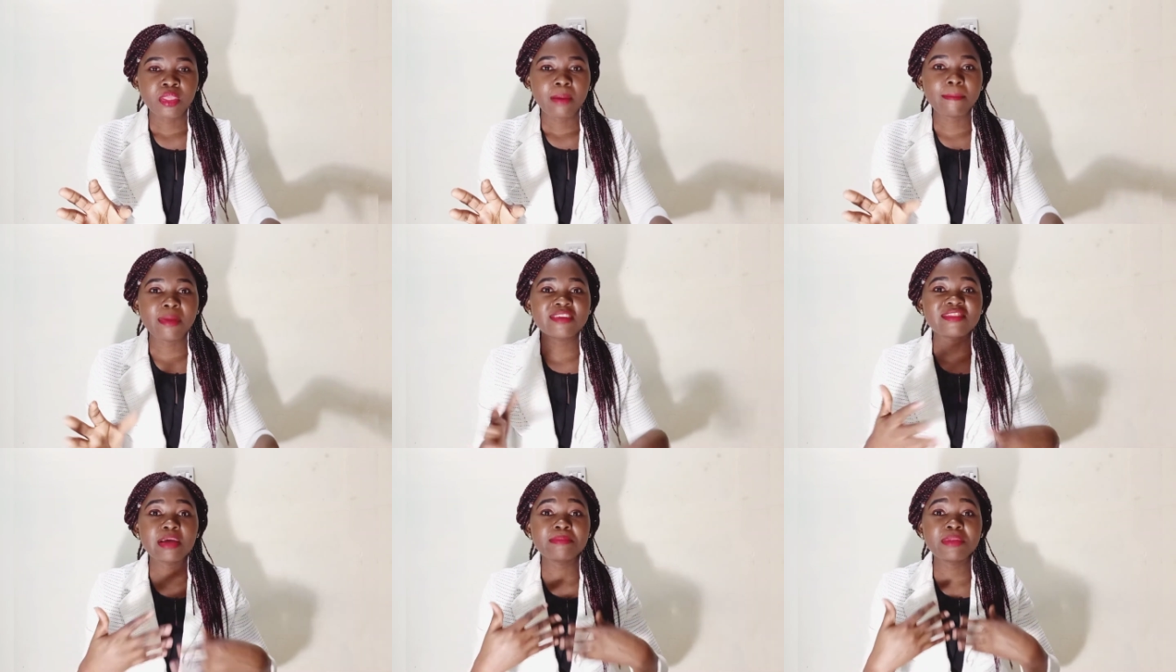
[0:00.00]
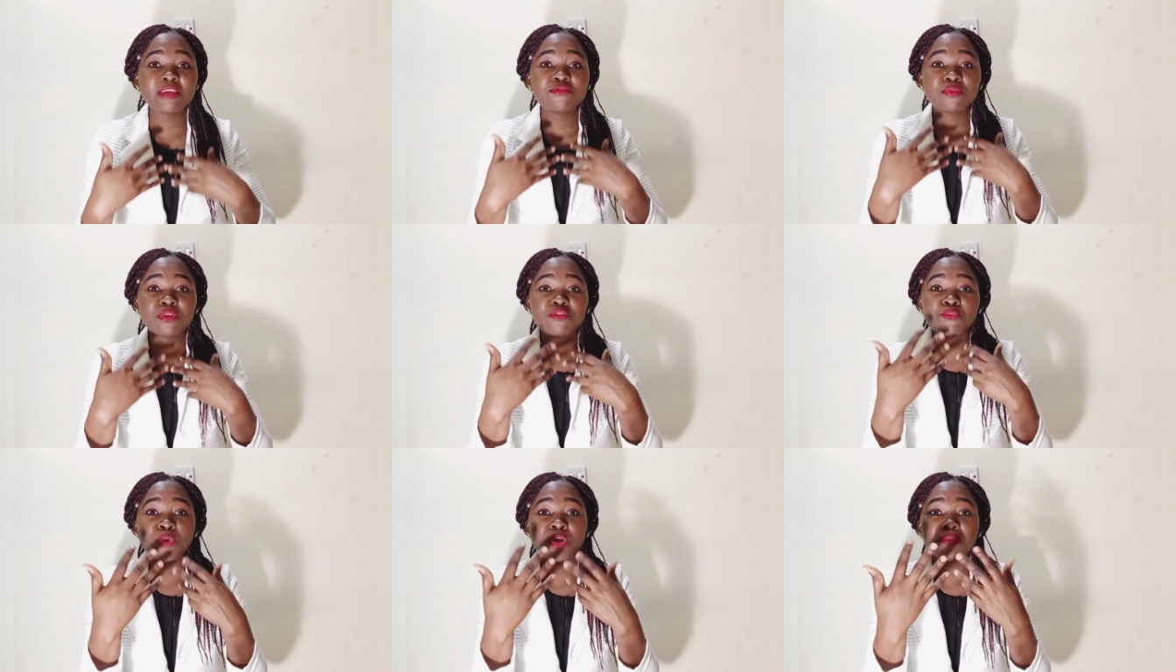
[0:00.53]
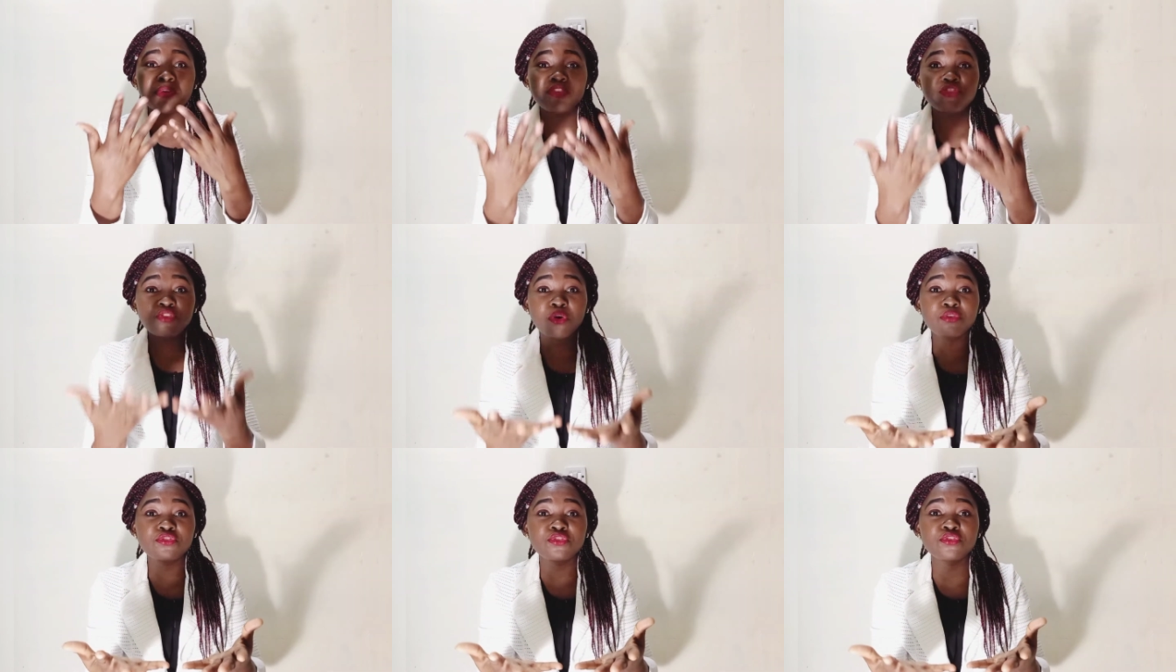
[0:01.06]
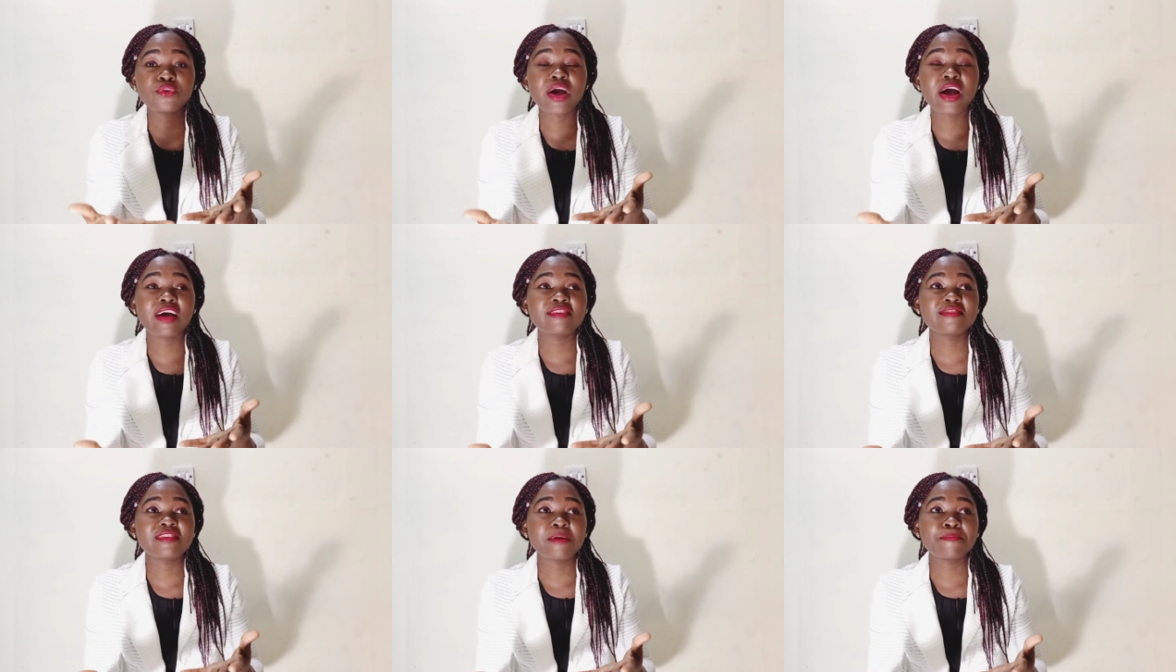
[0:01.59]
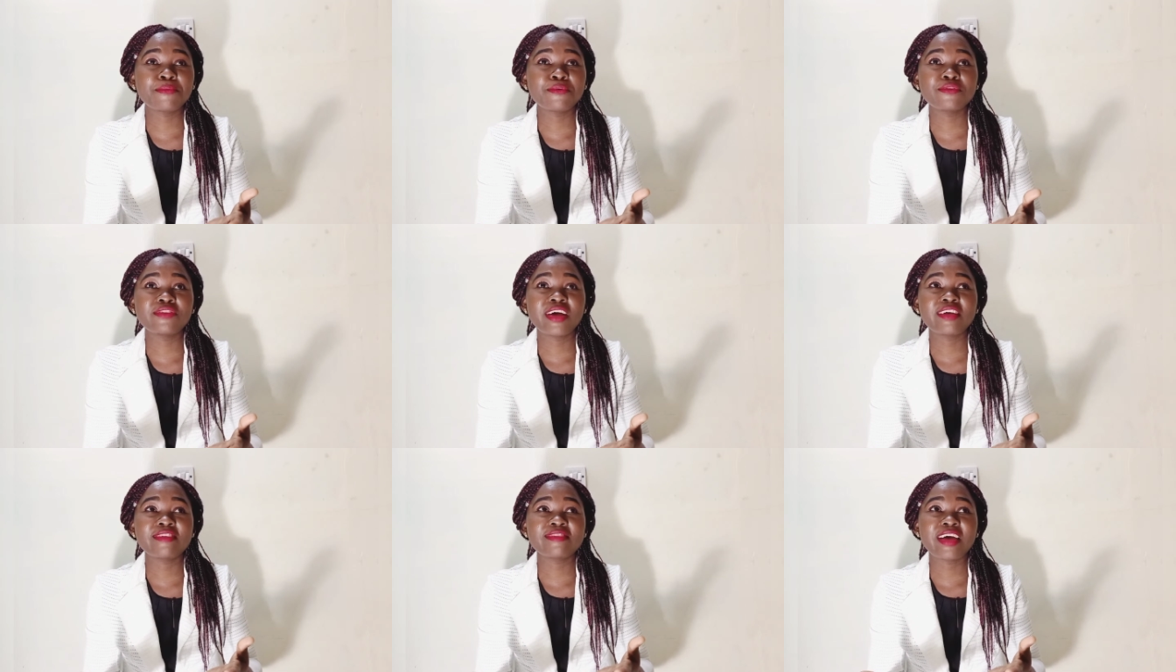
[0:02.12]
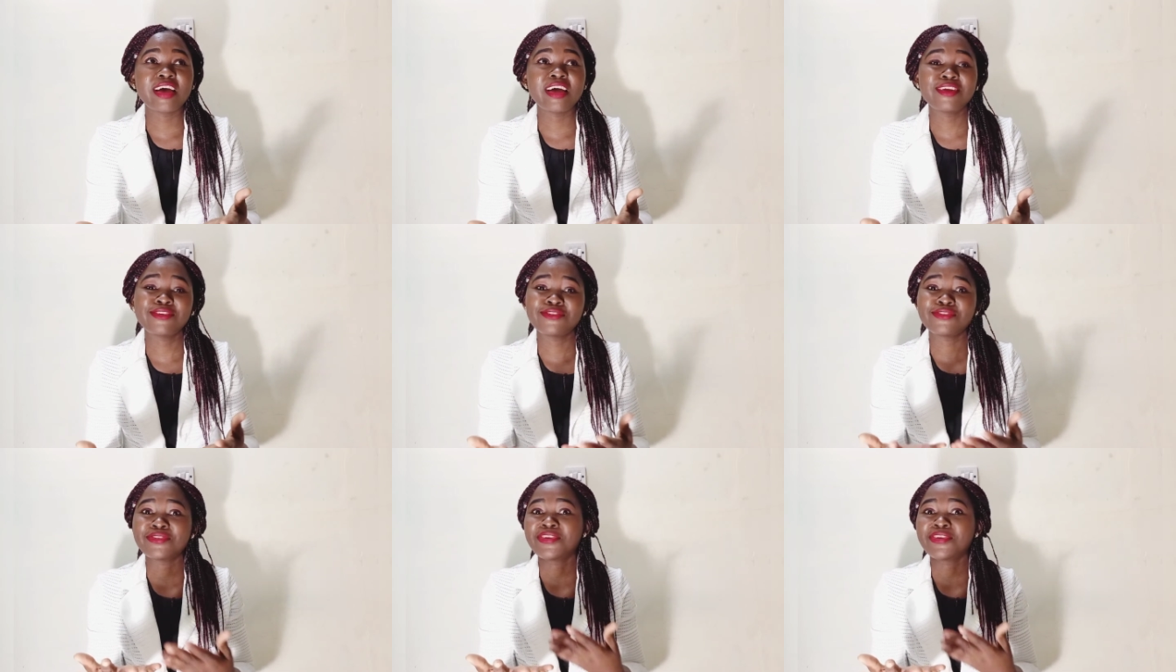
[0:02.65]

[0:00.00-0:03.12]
But sometimes when we talk to you as supporters and